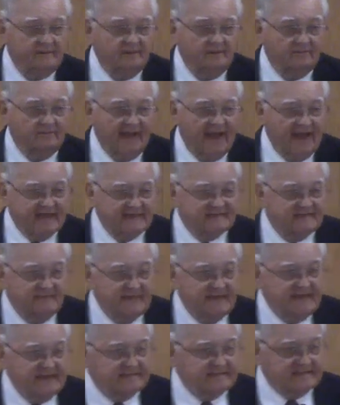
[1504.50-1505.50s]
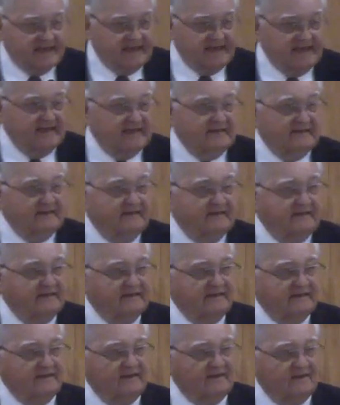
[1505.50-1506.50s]
pass the beans again,
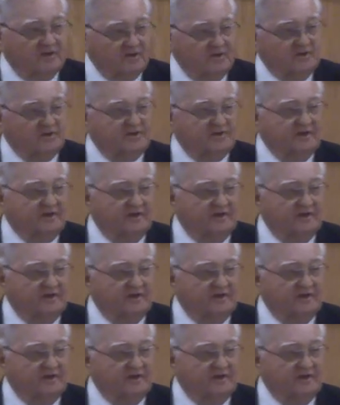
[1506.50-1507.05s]
they're good.